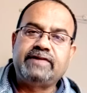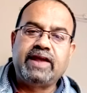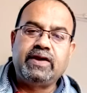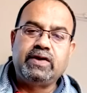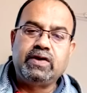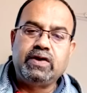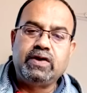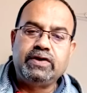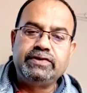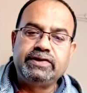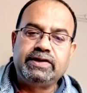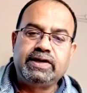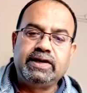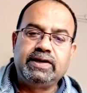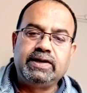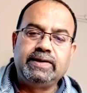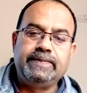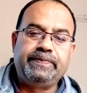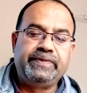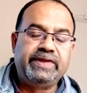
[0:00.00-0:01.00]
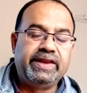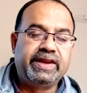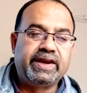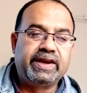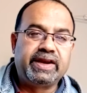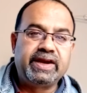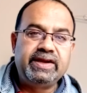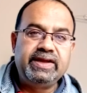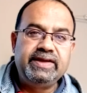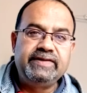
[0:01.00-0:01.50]
psychological
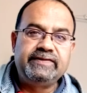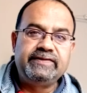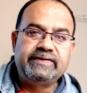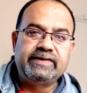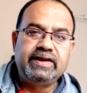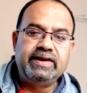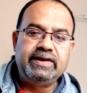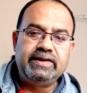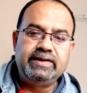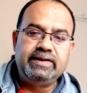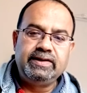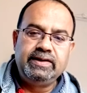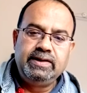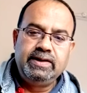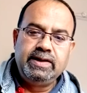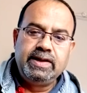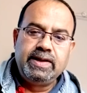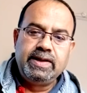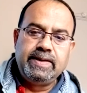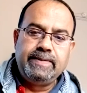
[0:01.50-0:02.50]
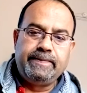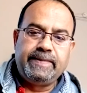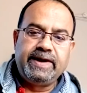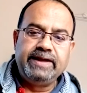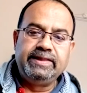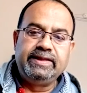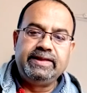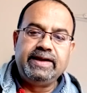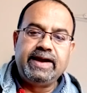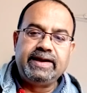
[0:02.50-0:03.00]
rating scale,
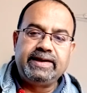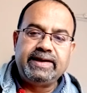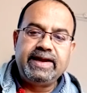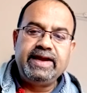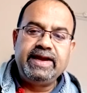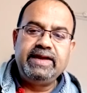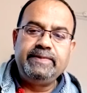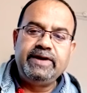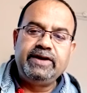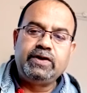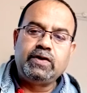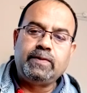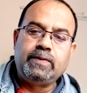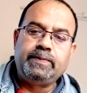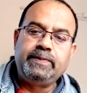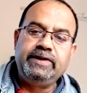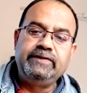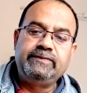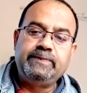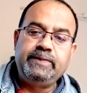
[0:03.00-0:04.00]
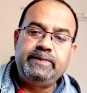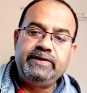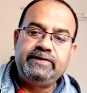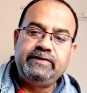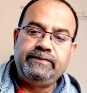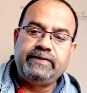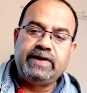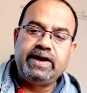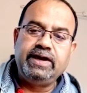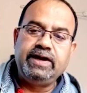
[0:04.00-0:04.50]
by the attainment of
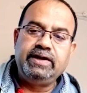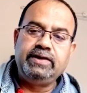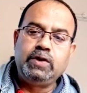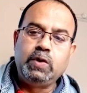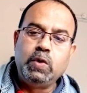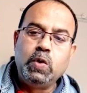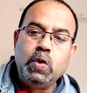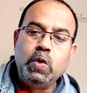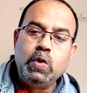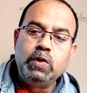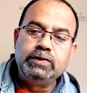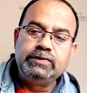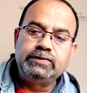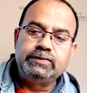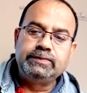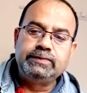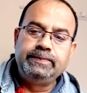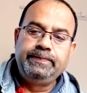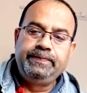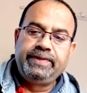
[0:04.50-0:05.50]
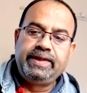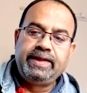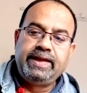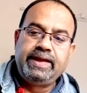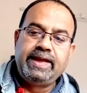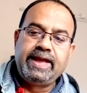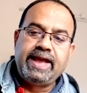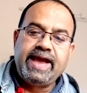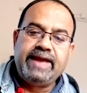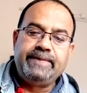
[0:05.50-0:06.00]
specified goals,
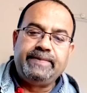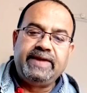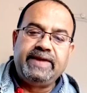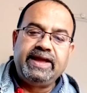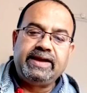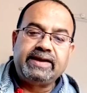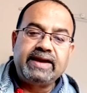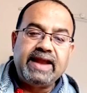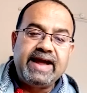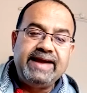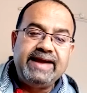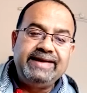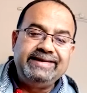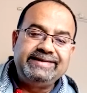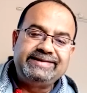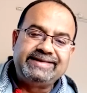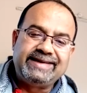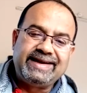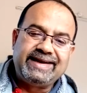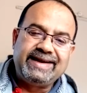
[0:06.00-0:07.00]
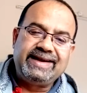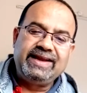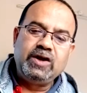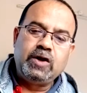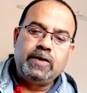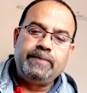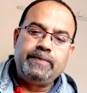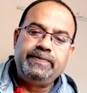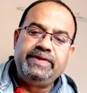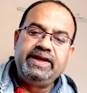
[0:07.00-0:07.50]
and by clients' rating
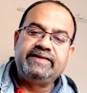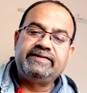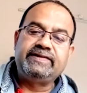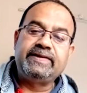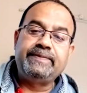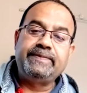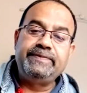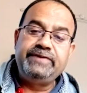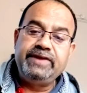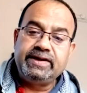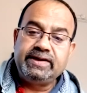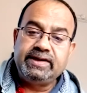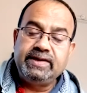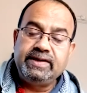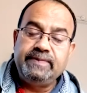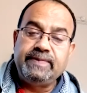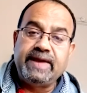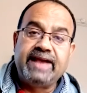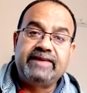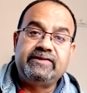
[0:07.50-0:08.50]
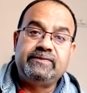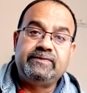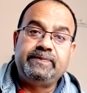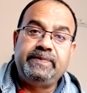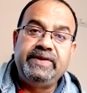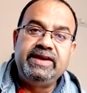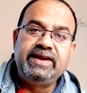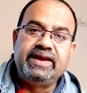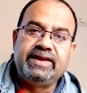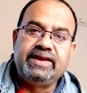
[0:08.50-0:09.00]
of their subjective
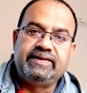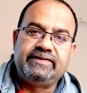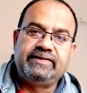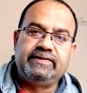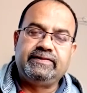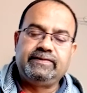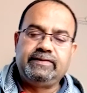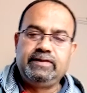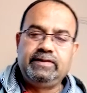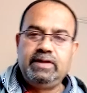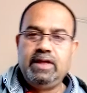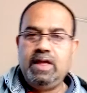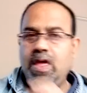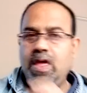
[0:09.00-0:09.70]
experiences.